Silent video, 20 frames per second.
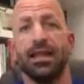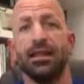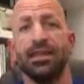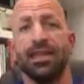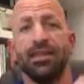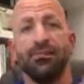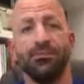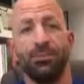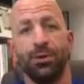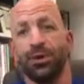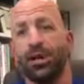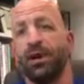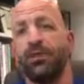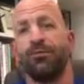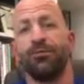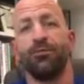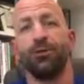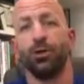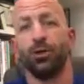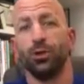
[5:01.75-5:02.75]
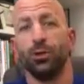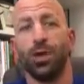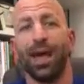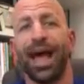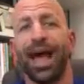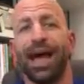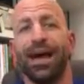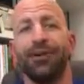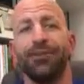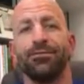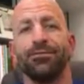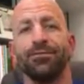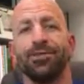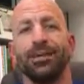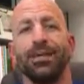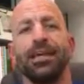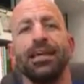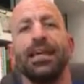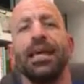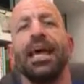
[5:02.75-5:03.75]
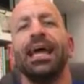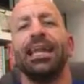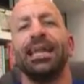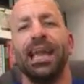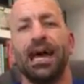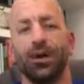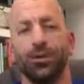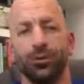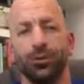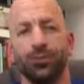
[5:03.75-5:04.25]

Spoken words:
and they've put out for you to have. And now